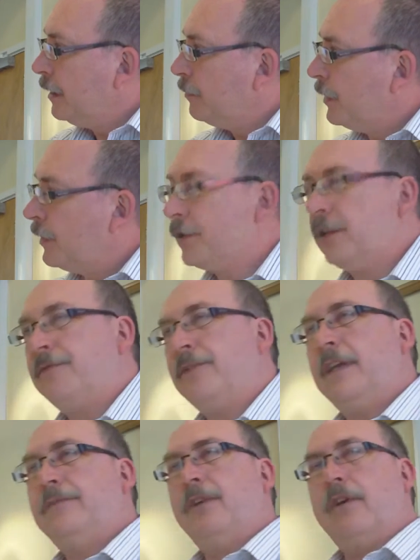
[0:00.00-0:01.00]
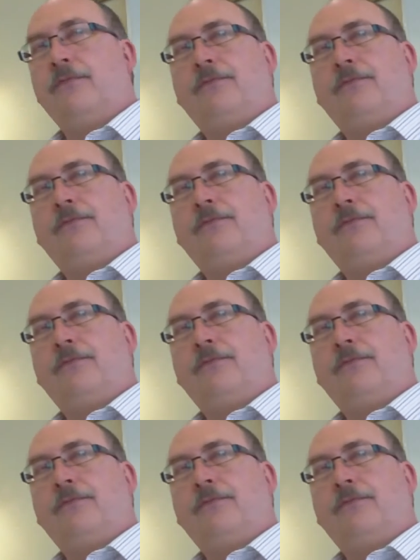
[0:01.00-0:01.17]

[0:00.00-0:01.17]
Because if they've got